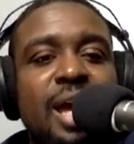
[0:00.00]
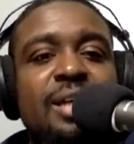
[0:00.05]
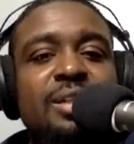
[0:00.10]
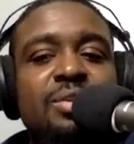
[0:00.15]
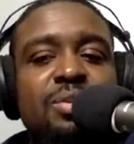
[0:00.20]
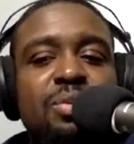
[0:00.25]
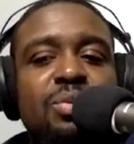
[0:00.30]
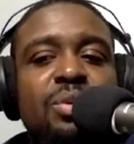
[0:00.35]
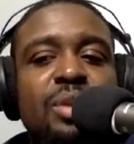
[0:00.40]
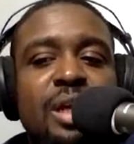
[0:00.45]

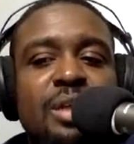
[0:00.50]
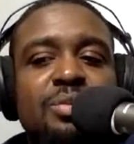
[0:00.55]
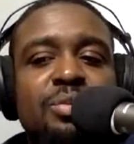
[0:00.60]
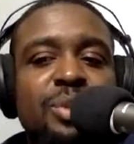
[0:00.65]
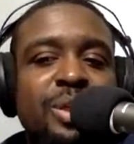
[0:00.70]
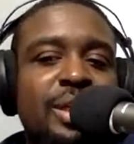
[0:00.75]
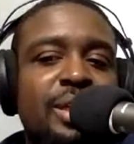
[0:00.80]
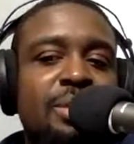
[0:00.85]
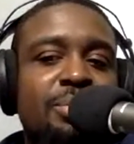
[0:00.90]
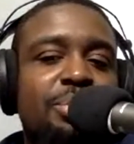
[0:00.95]
That's
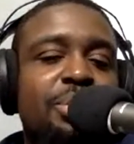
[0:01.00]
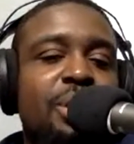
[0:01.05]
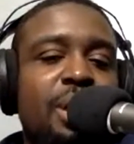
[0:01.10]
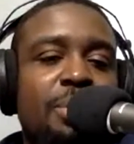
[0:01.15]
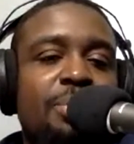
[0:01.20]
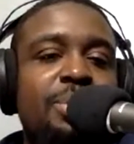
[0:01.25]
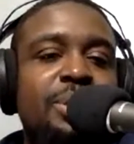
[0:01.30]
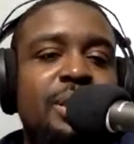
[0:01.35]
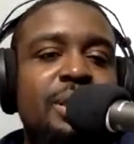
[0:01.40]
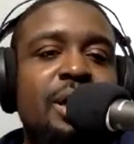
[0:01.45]
we need to
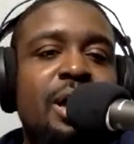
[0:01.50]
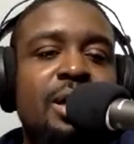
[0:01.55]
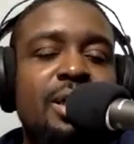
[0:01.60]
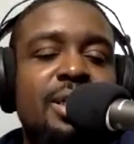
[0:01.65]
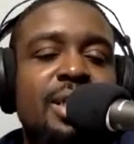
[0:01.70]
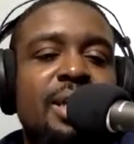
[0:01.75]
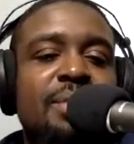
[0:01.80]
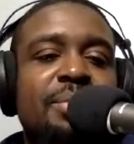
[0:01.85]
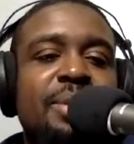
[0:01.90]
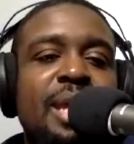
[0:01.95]
put
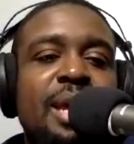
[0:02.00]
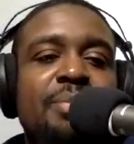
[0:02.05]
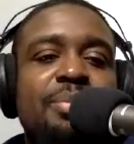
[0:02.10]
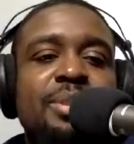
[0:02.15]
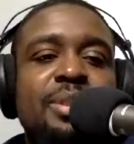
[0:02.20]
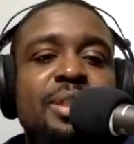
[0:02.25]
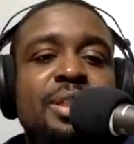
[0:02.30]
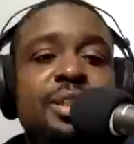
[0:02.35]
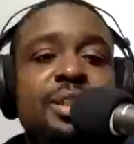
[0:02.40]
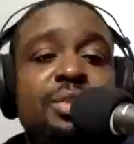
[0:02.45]
our team in
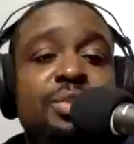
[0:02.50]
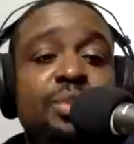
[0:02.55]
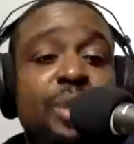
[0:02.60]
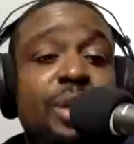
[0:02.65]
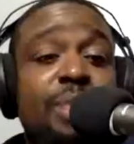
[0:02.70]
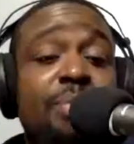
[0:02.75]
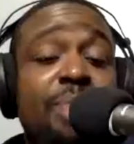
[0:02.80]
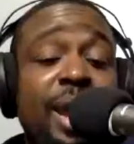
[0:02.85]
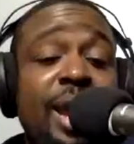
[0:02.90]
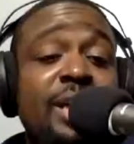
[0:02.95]
that position.
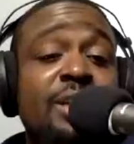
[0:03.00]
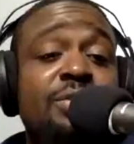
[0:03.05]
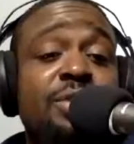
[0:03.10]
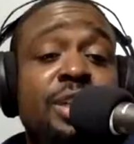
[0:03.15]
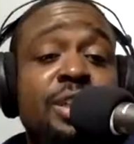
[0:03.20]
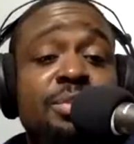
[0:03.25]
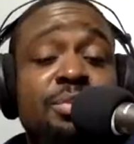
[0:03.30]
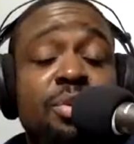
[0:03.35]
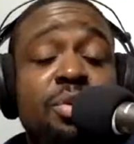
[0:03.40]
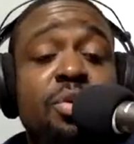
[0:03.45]
We can
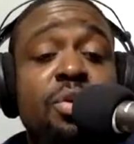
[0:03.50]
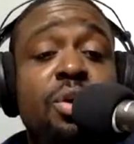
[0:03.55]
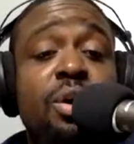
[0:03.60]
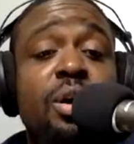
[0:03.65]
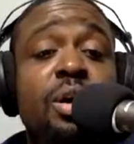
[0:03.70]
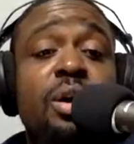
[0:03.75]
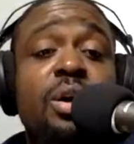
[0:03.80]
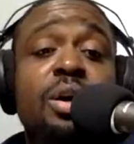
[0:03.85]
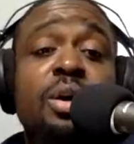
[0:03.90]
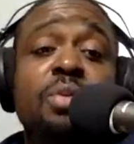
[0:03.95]
pass rush
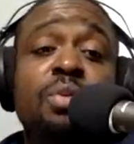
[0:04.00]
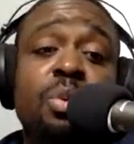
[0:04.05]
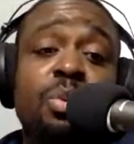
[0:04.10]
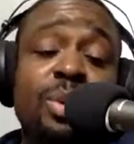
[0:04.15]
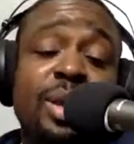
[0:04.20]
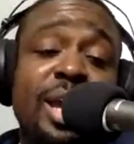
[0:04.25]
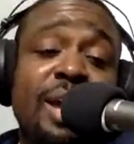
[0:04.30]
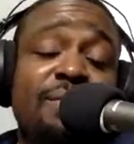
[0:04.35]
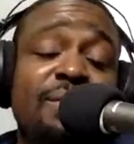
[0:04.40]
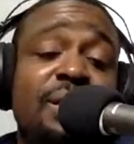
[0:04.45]
more
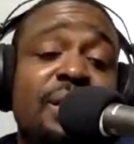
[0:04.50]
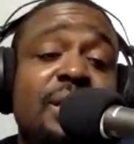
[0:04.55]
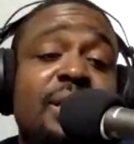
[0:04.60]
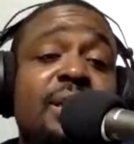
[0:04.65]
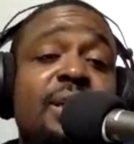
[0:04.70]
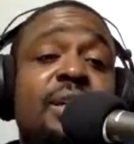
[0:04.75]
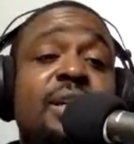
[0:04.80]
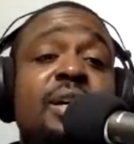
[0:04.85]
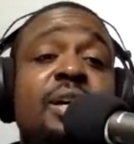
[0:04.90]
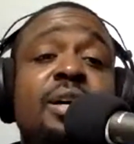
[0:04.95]
when we have a
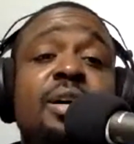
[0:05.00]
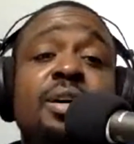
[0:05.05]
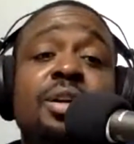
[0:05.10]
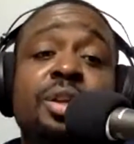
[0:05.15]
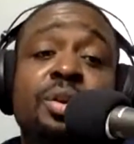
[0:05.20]
lead.